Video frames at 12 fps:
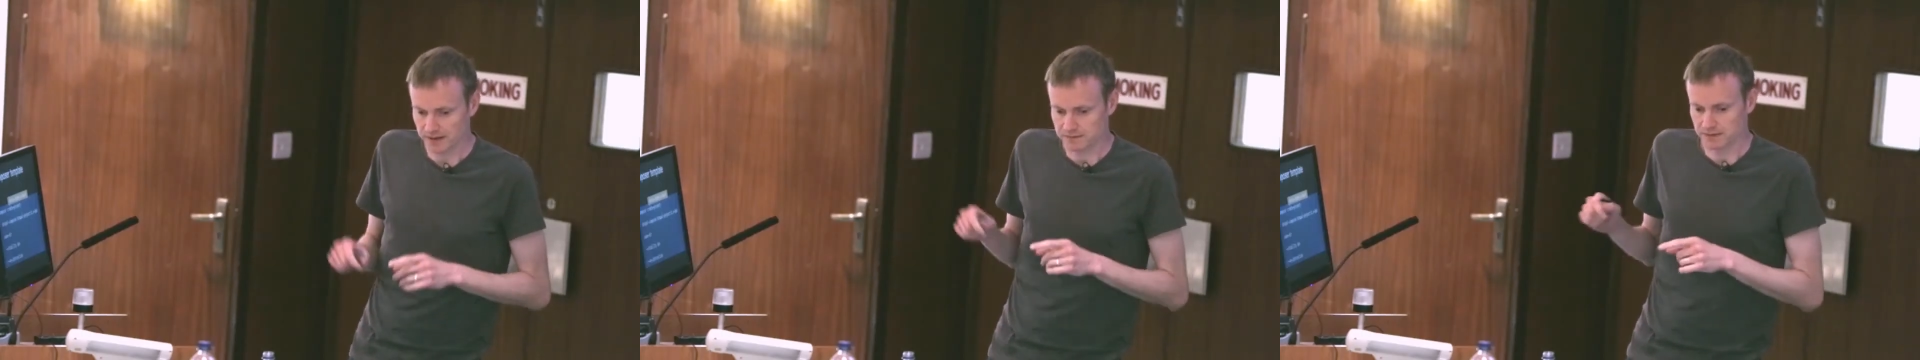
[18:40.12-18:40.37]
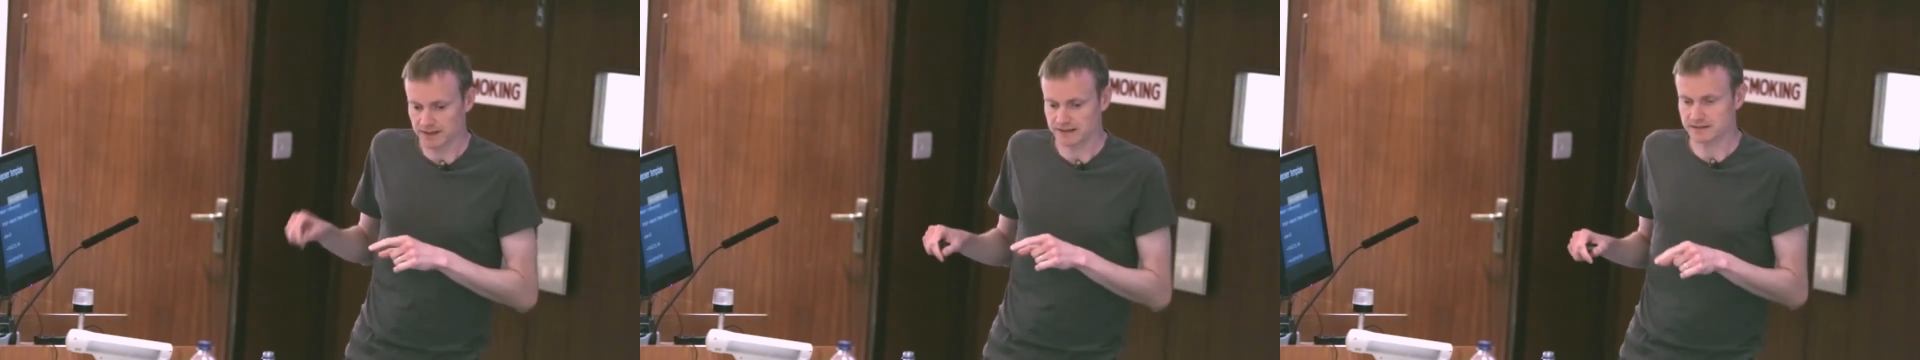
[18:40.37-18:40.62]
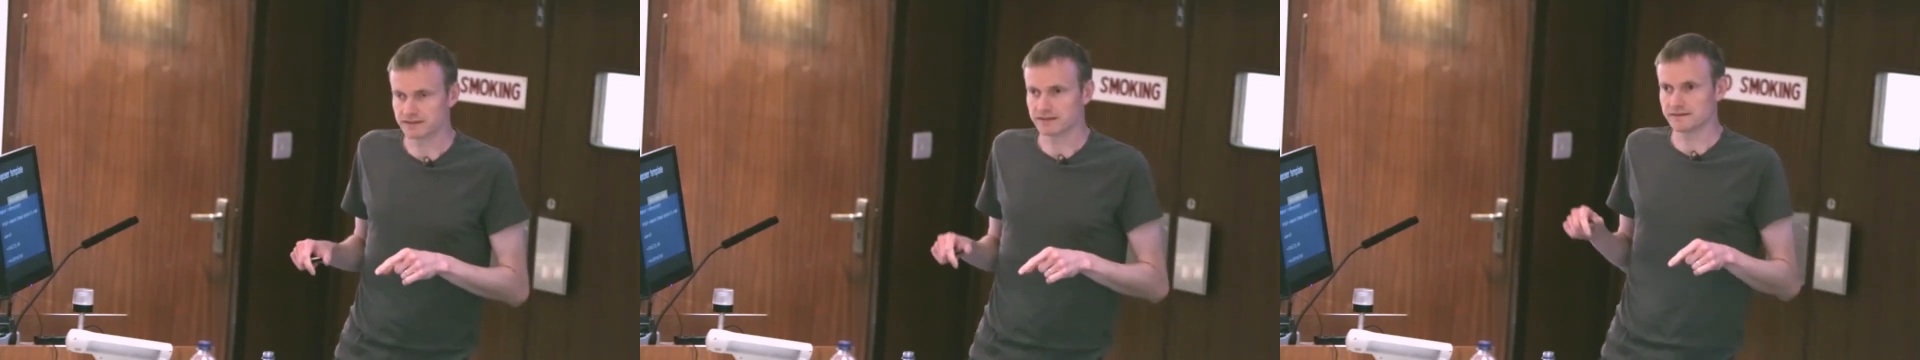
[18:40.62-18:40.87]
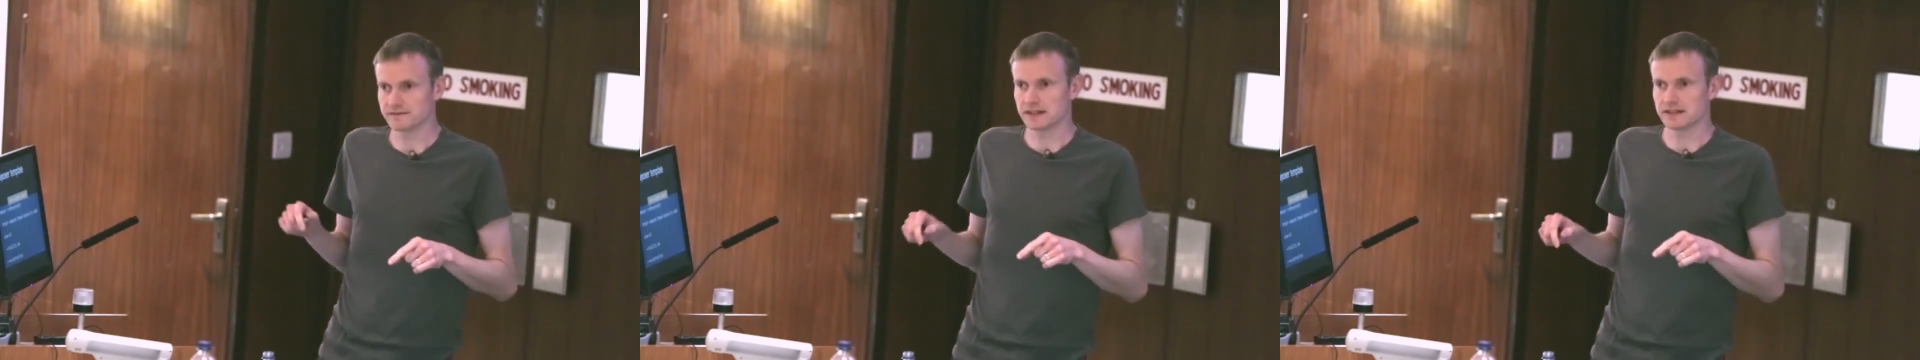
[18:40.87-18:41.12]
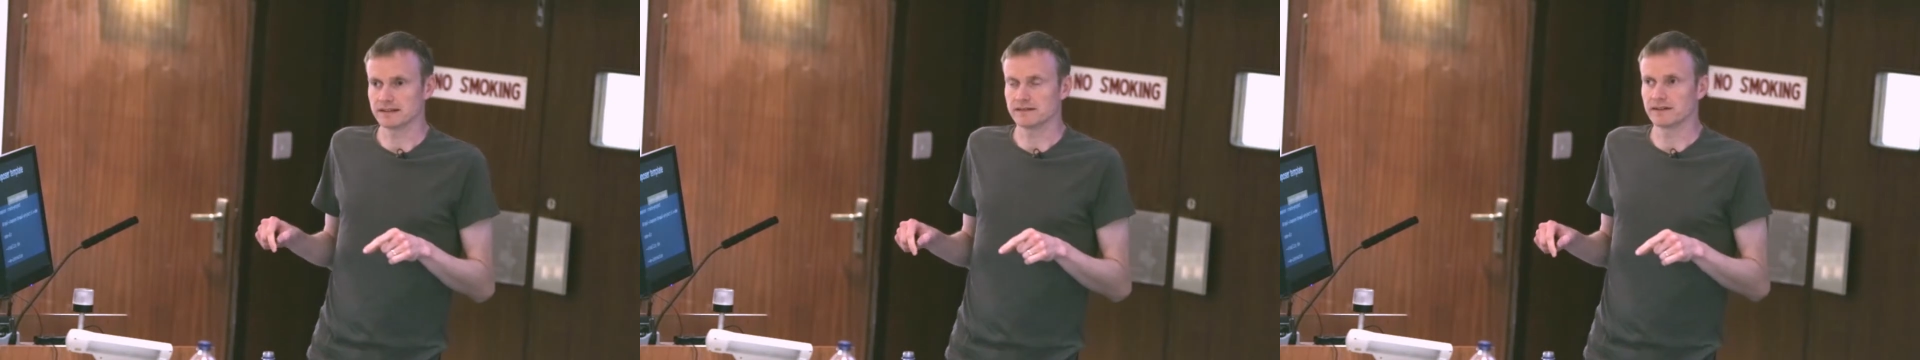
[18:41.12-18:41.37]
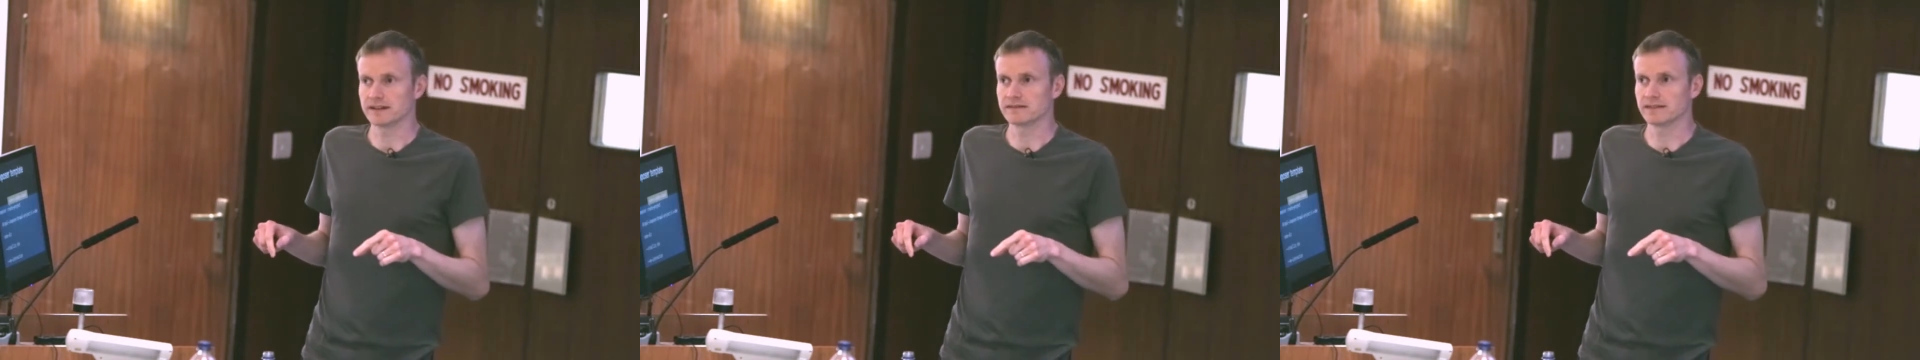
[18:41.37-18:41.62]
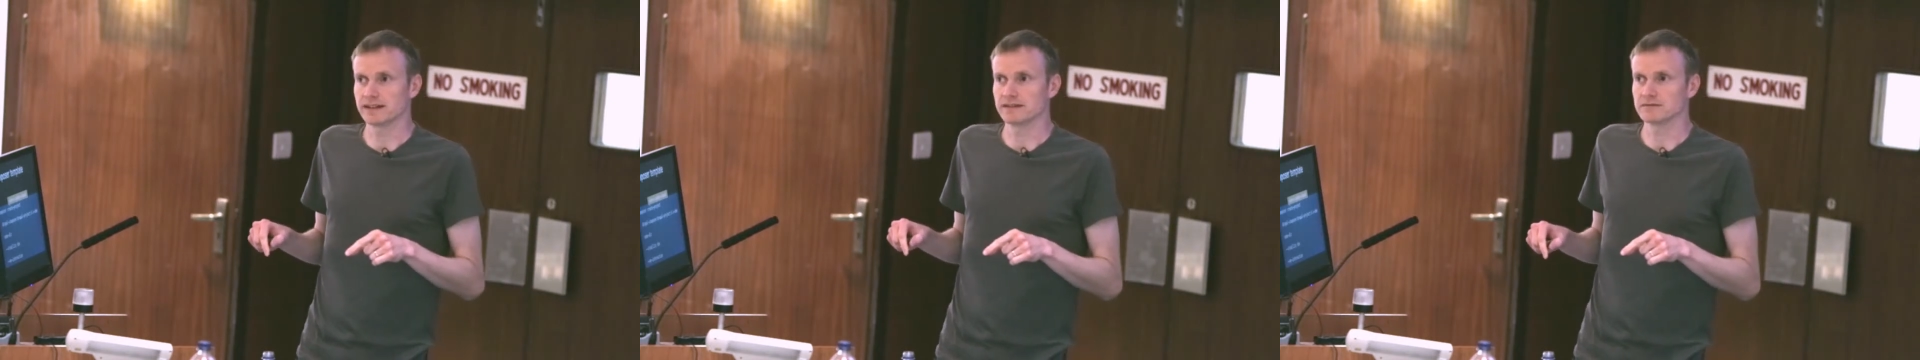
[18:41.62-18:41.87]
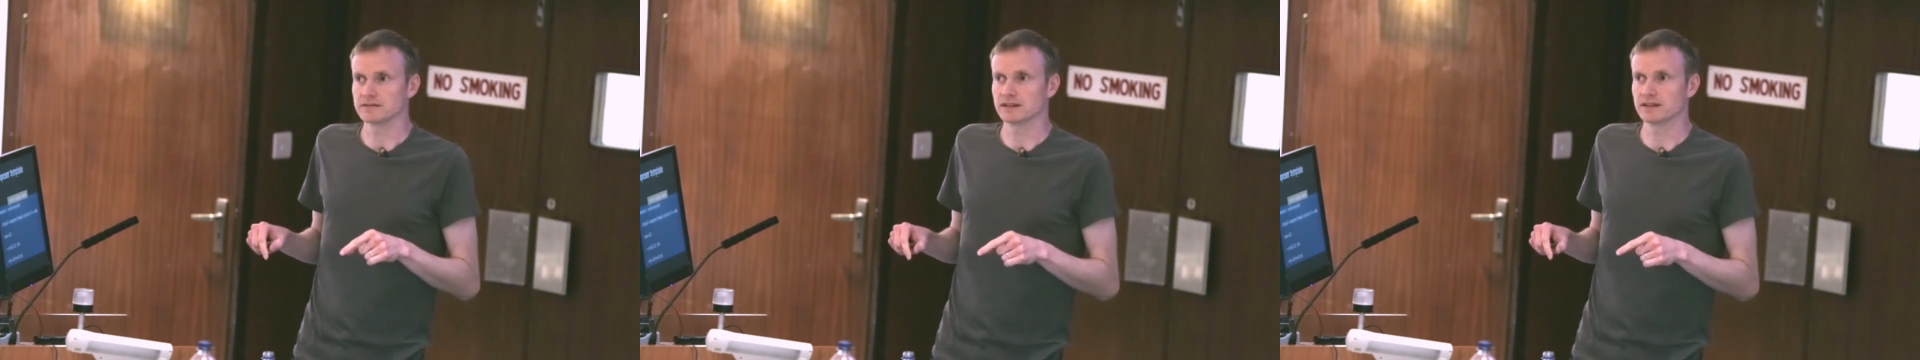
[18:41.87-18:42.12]
As well as doing the vendor directory,
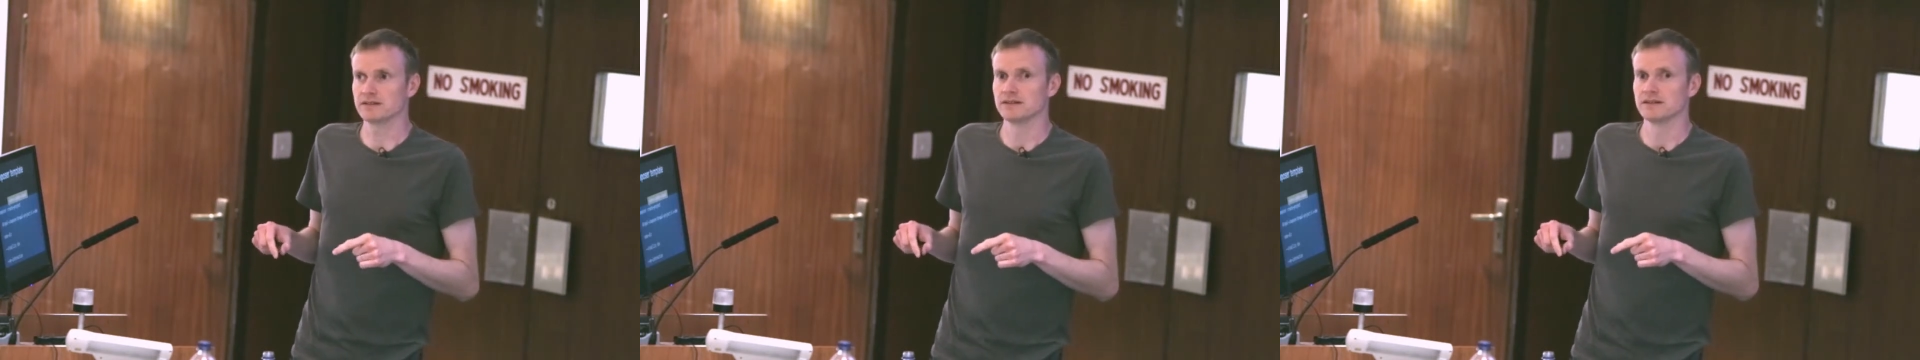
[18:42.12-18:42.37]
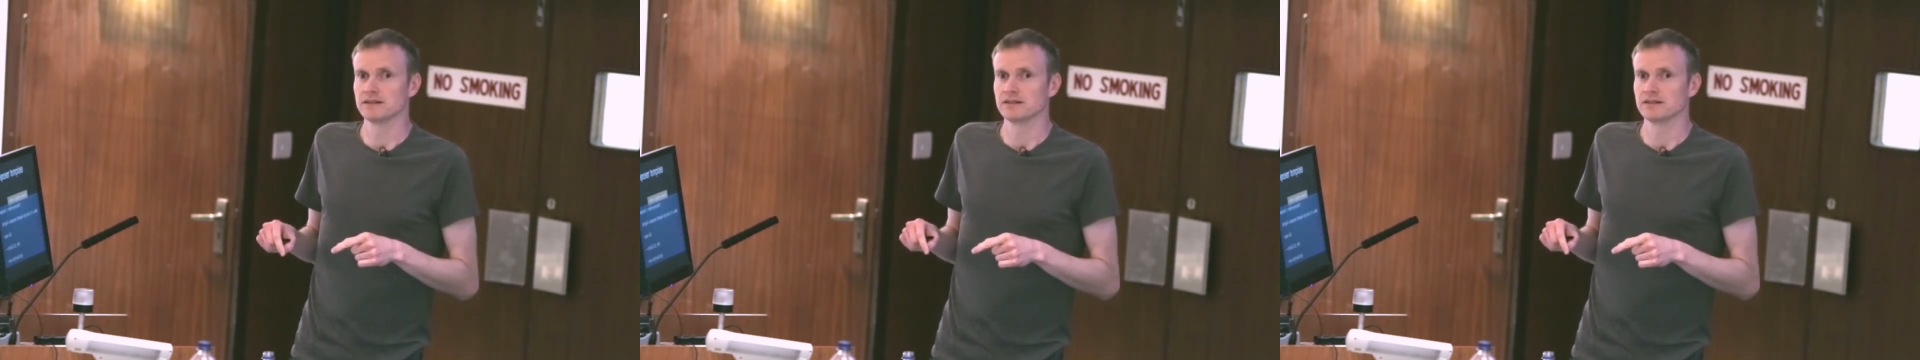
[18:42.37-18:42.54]
it also